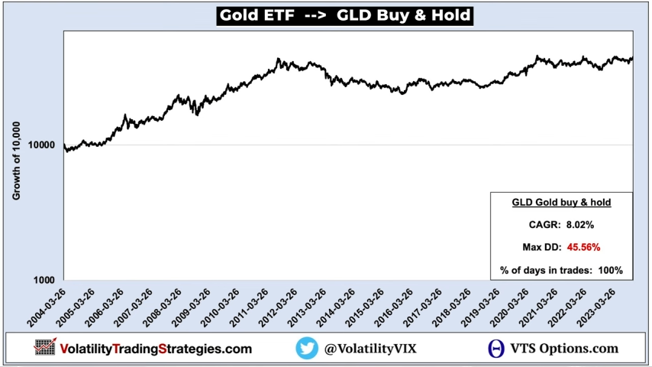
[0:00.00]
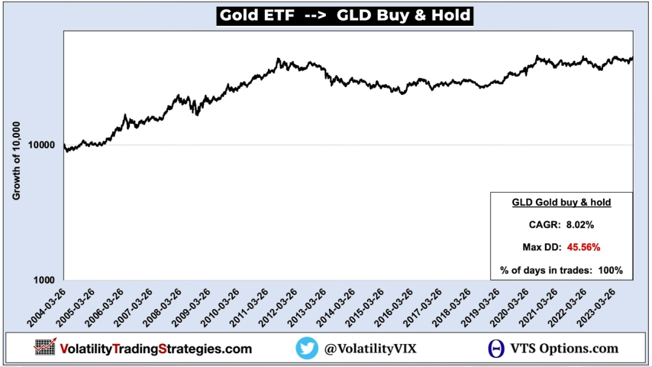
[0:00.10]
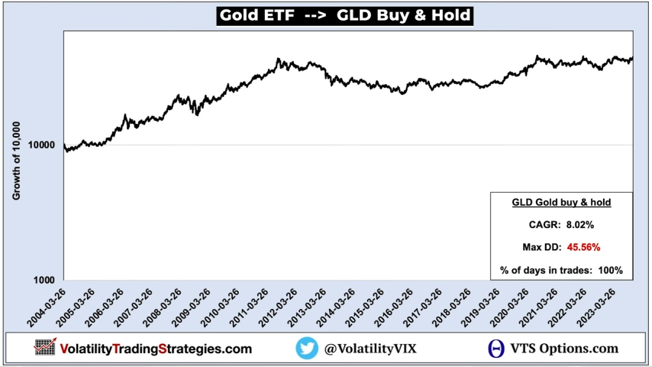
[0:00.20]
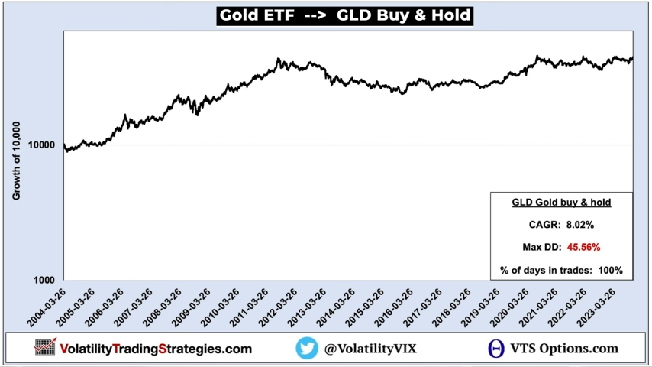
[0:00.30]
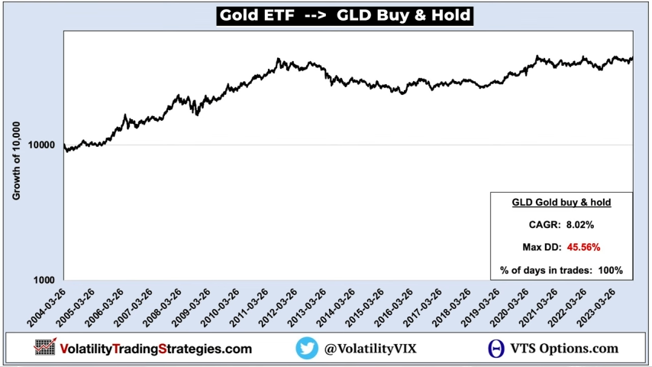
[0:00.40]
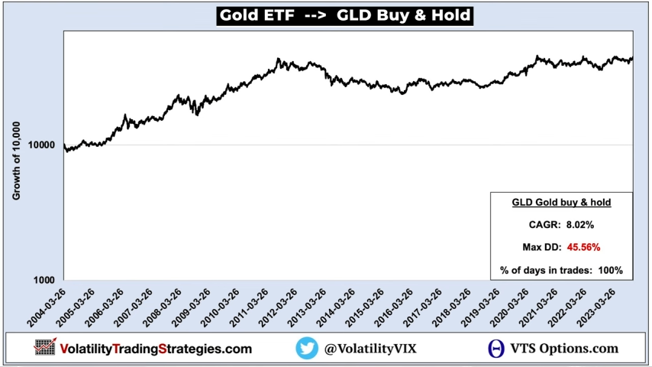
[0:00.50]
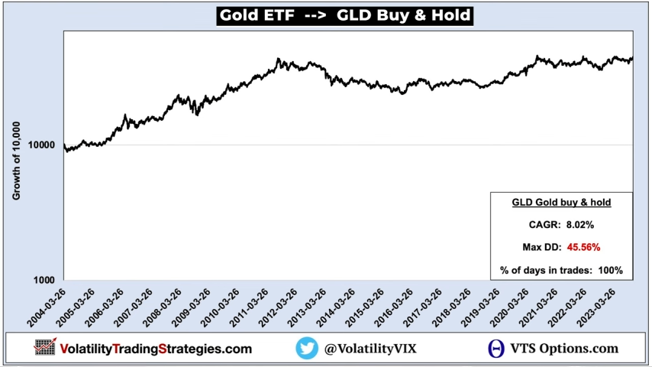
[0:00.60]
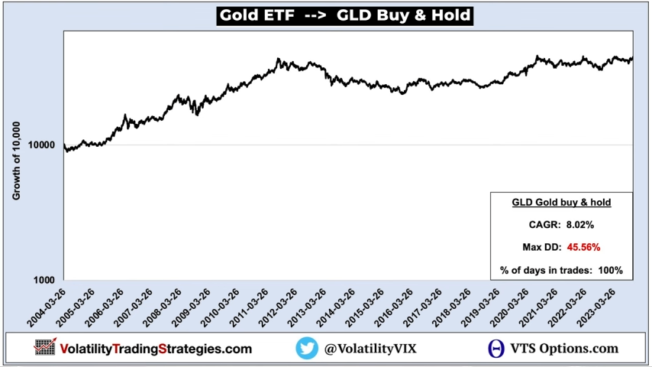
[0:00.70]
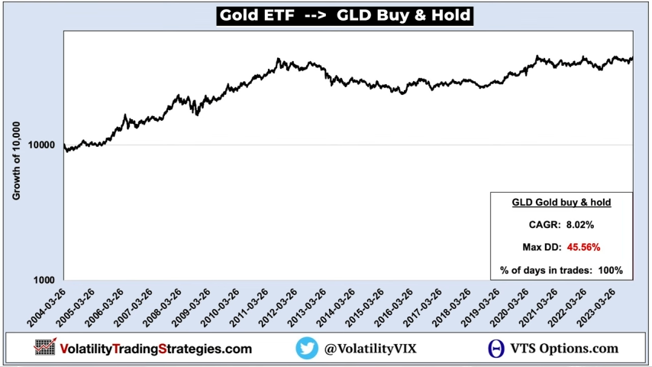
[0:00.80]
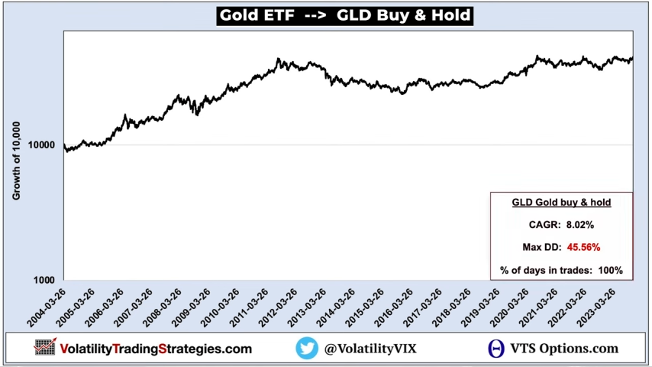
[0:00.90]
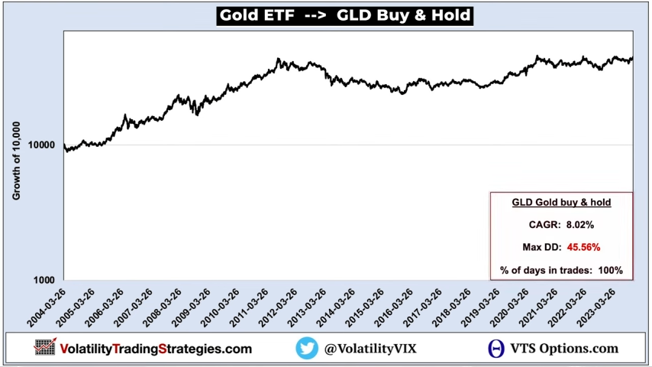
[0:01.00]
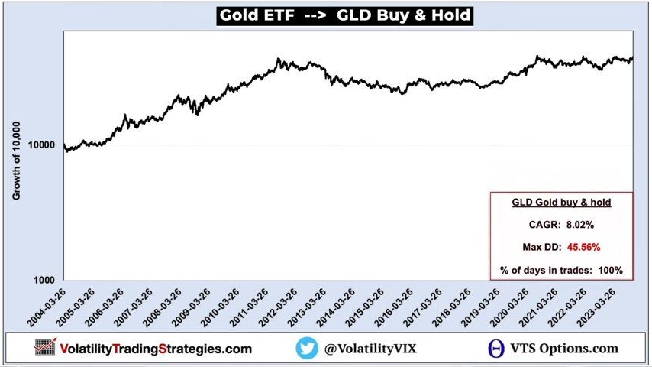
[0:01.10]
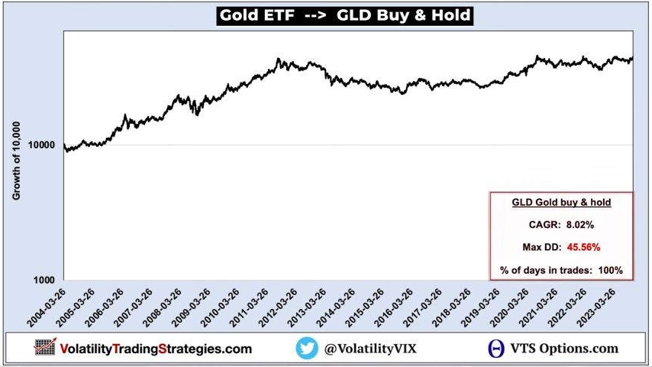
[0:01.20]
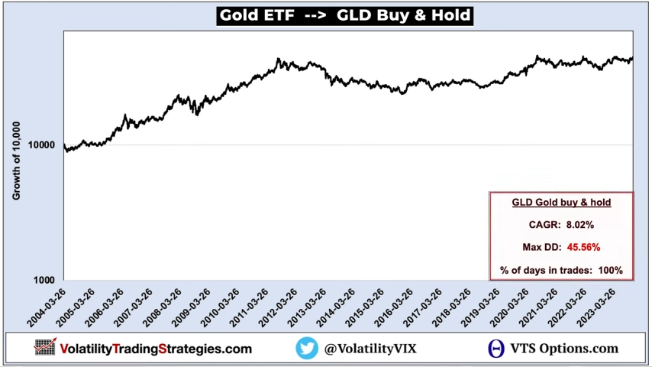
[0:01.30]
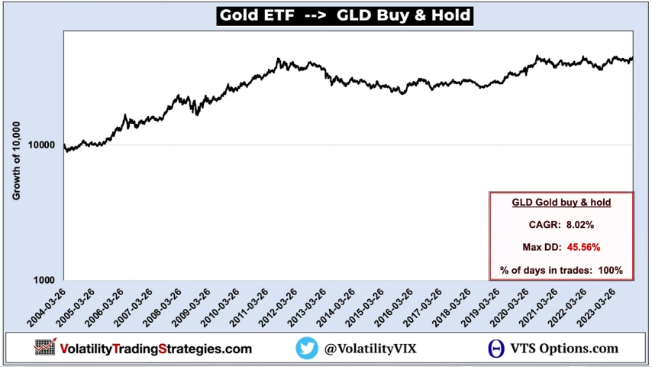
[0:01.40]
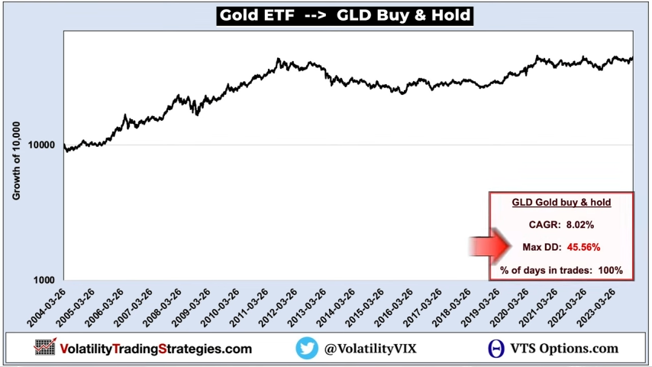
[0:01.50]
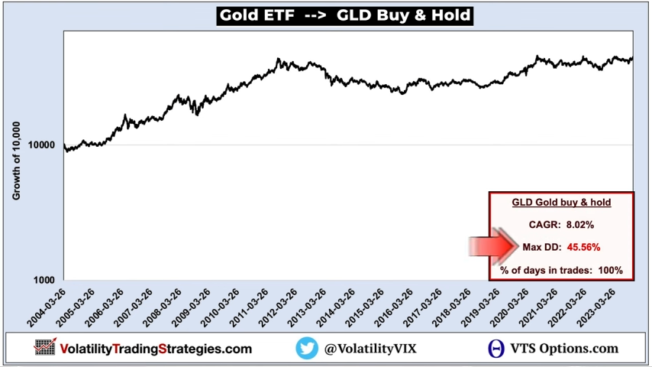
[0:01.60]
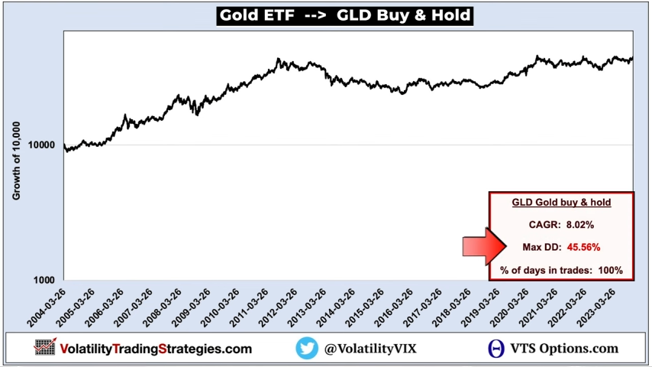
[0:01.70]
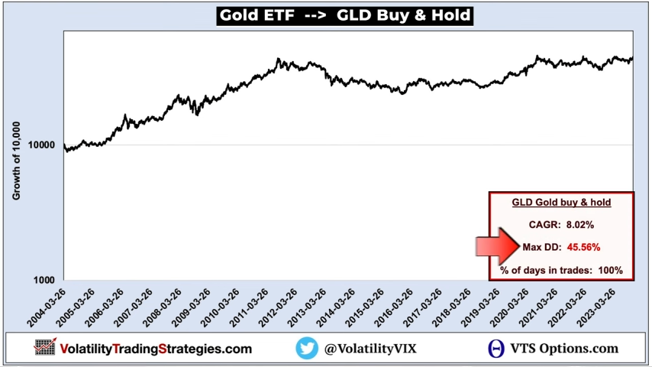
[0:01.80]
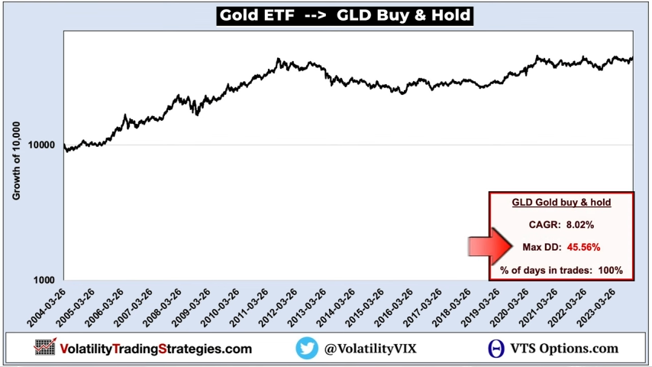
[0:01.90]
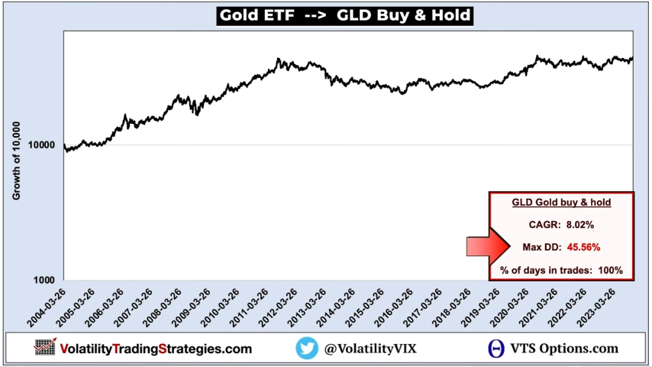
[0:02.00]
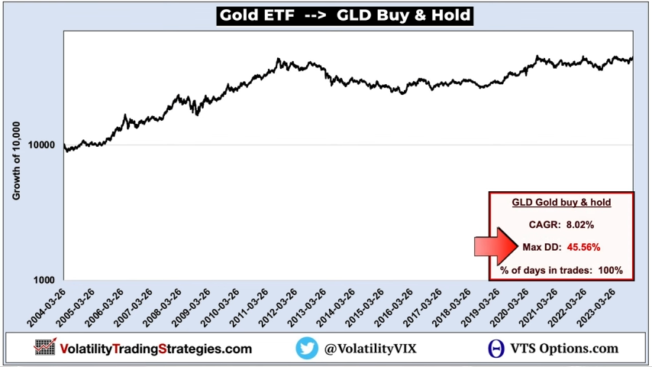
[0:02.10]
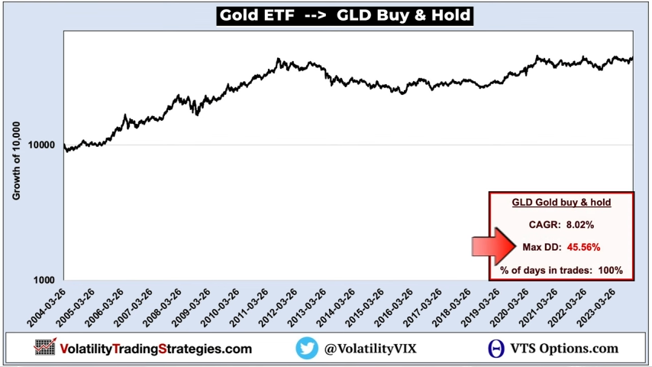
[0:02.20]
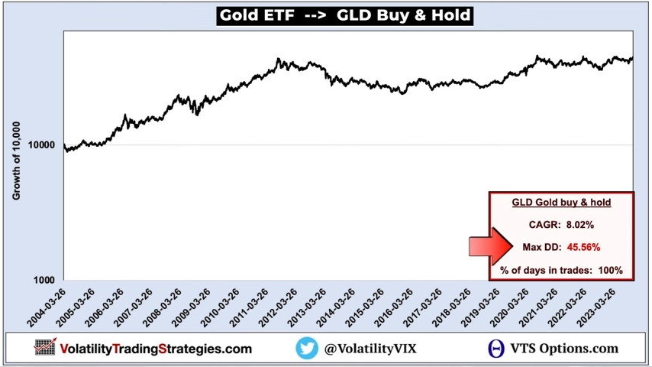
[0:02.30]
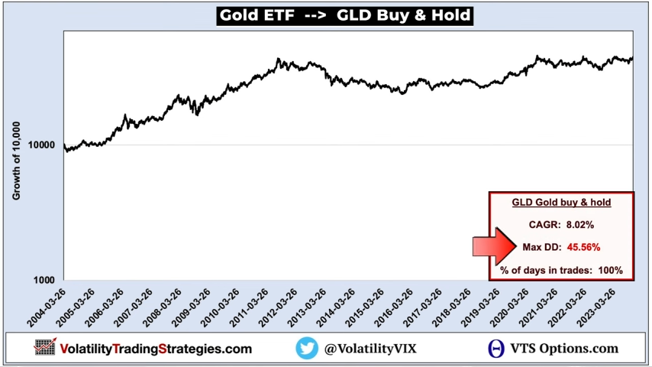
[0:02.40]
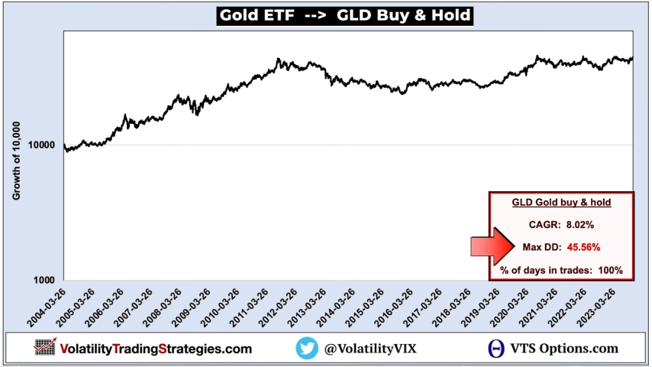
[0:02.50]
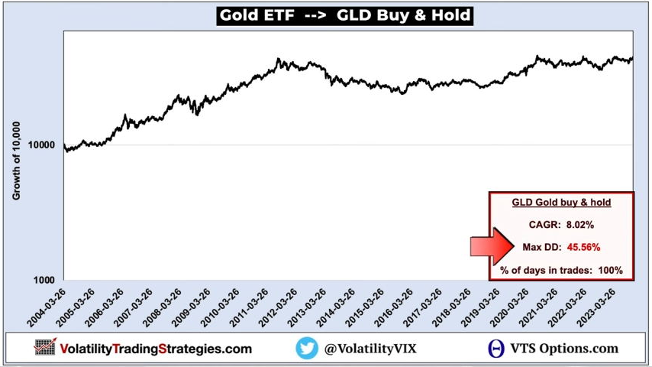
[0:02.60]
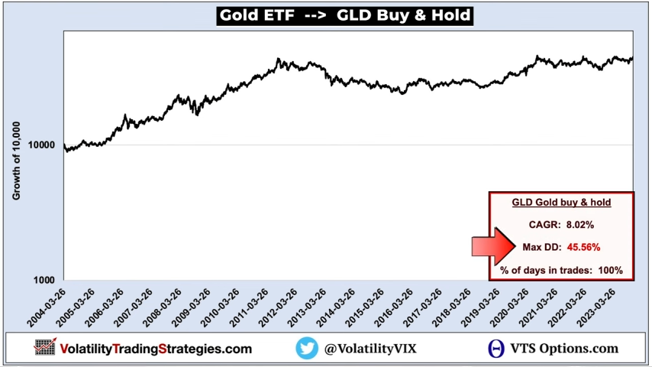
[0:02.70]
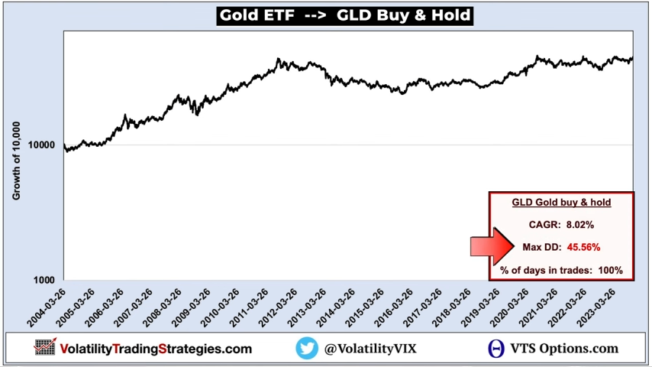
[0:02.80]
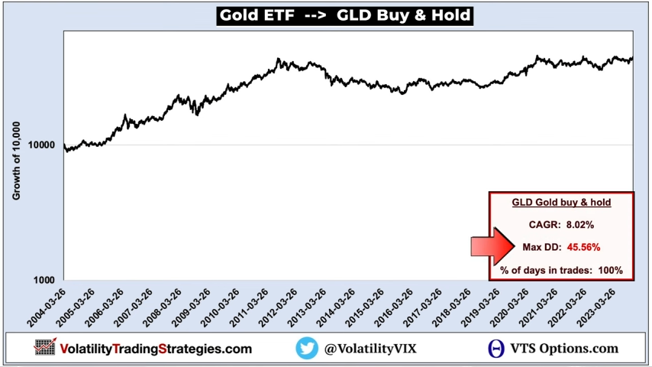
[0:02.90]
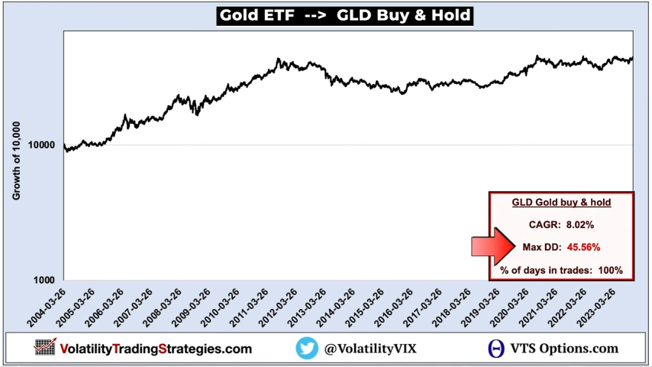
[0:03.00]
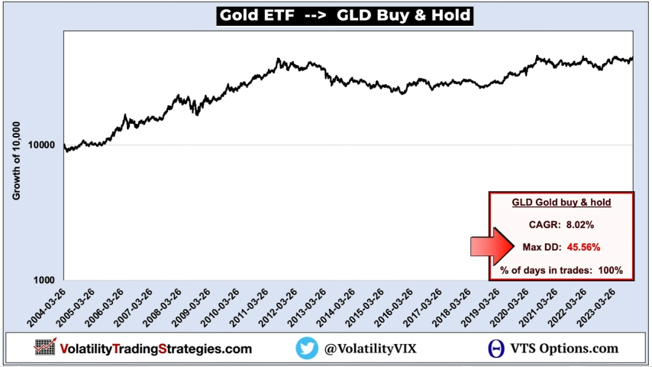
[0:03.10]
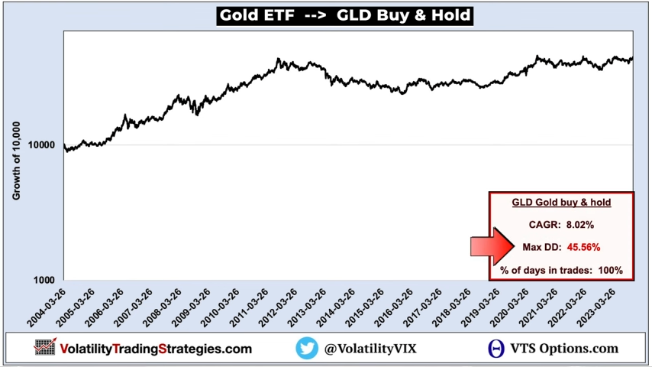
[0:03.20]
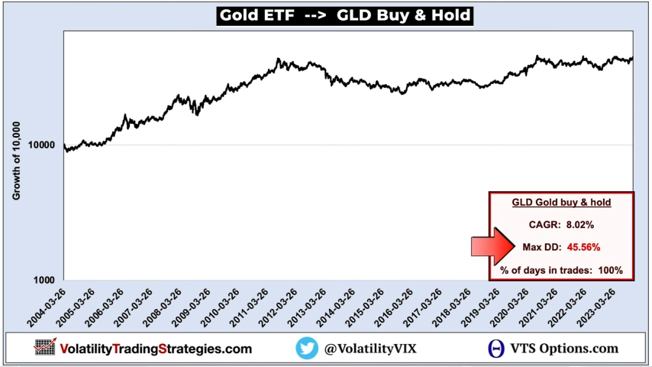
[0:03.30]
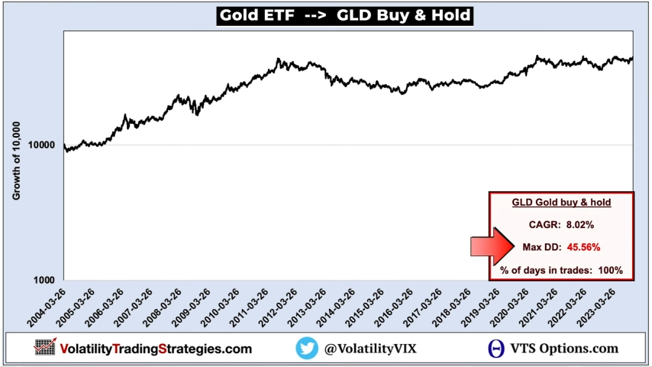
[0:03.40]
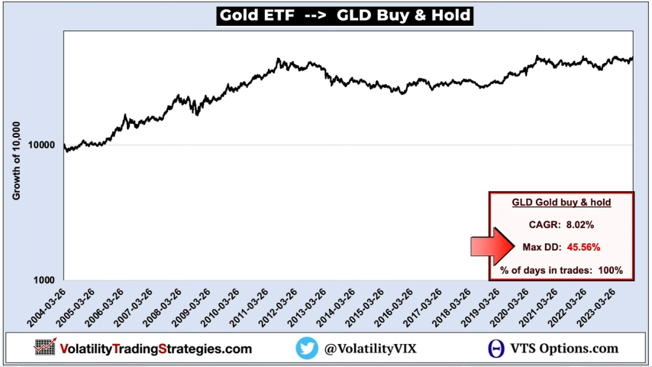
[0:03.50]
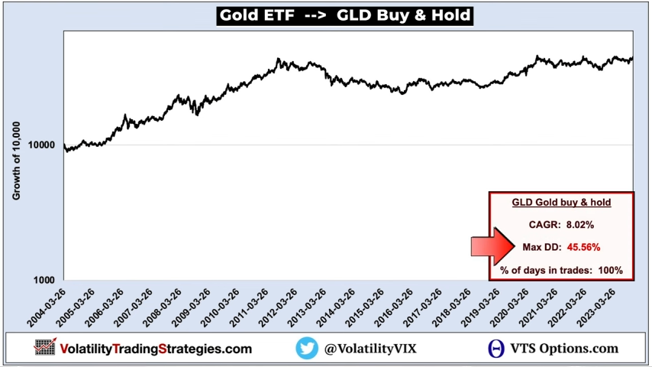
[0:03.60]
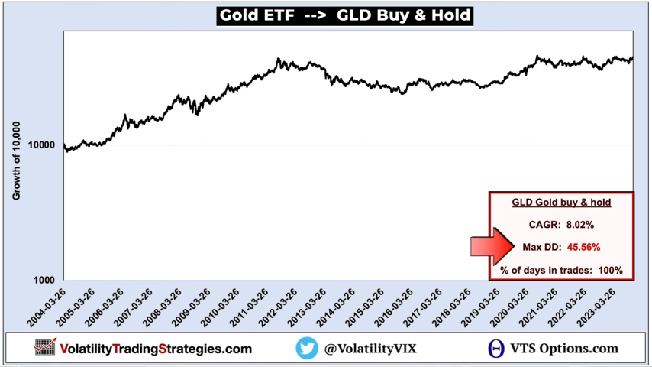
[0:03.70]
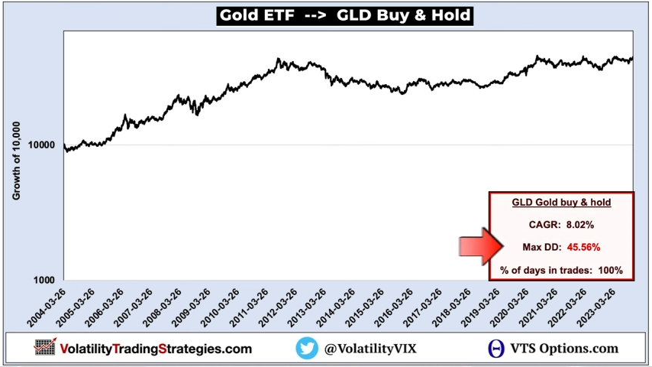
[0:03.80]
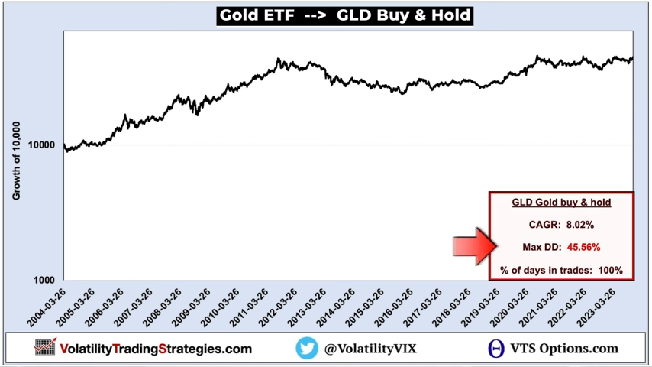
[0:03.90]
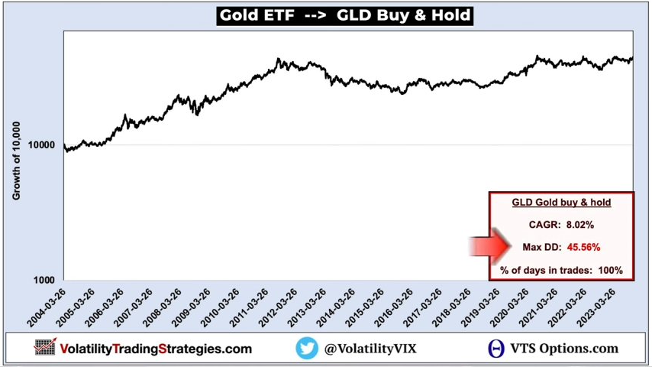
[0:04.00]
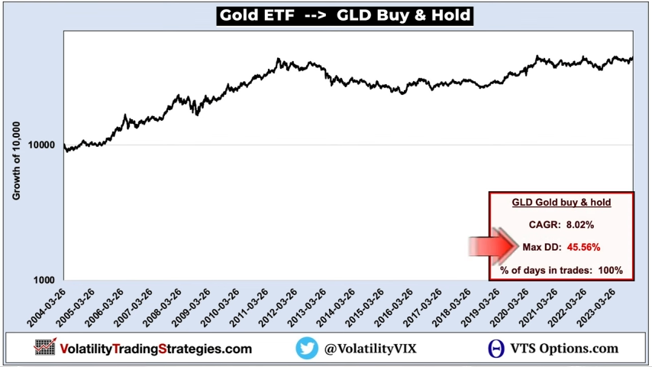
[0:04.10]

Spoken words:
(no speaker visible)